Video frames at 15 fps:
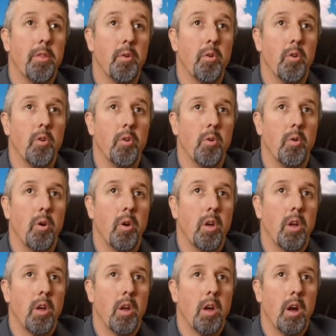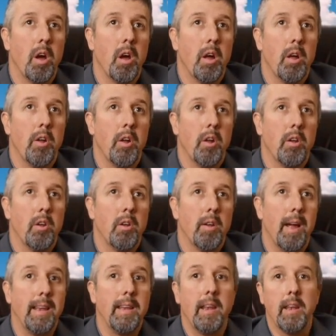through
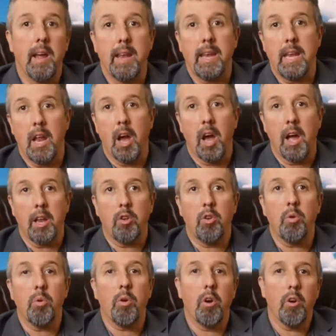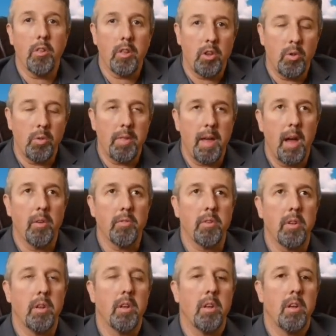1999 to early
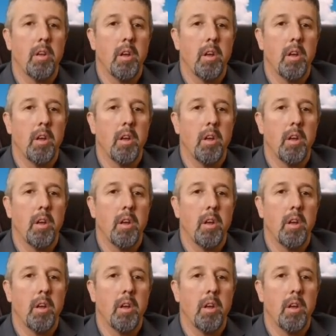2000,